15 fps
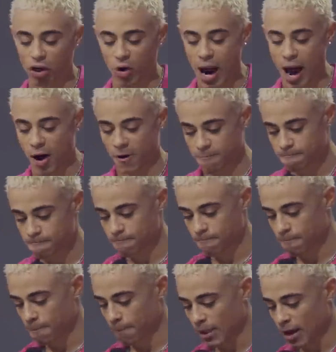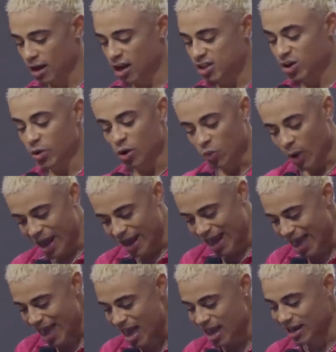over the crowd. So he
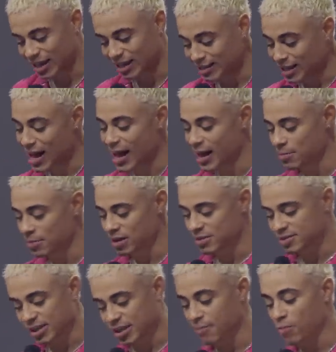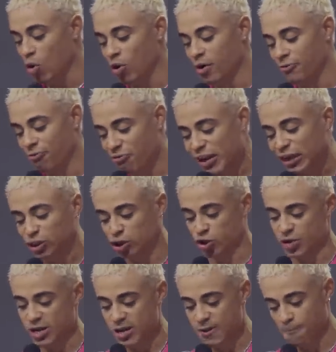ran ahead and climbed a sycamore fig
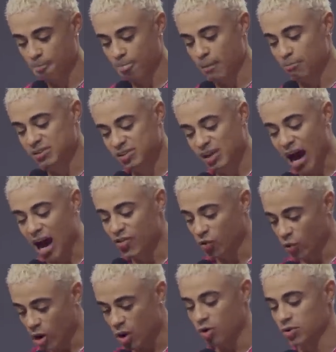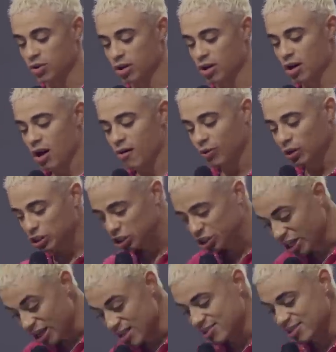tree beside the road, for
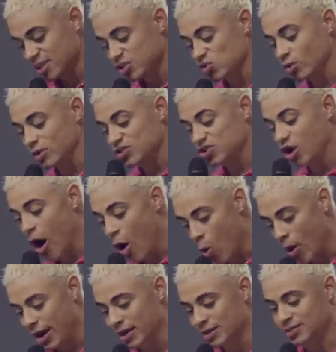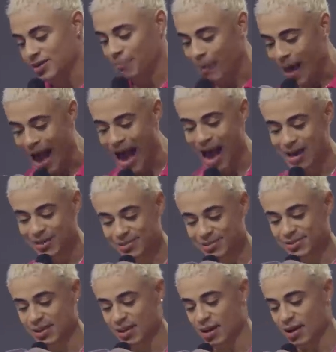Jesus was going to
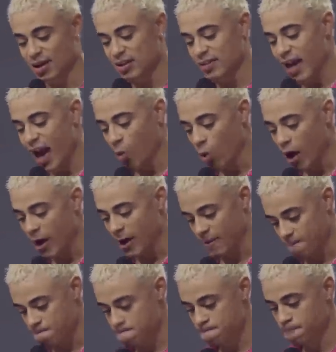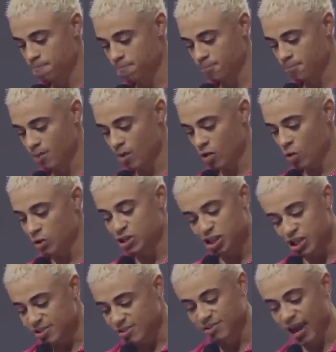pass that way.
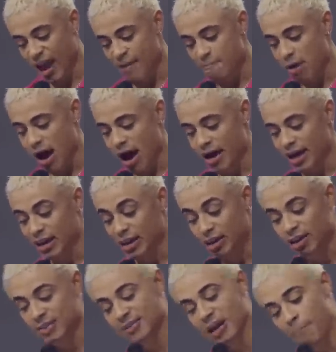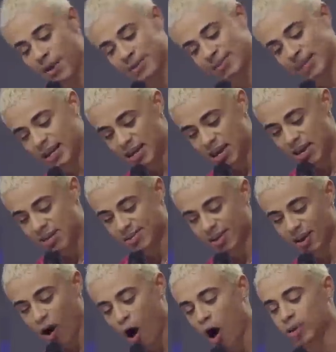When Jesus came by, he looked up at
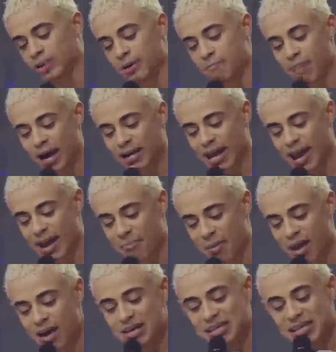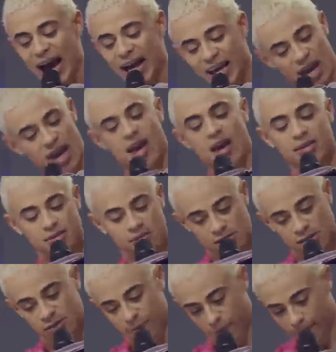Zacchaeus and called him by name
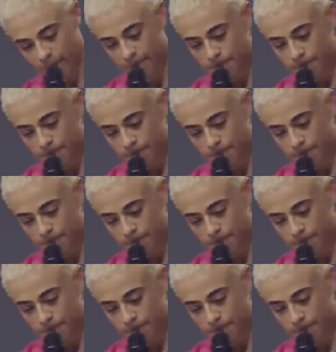Zacchaeus,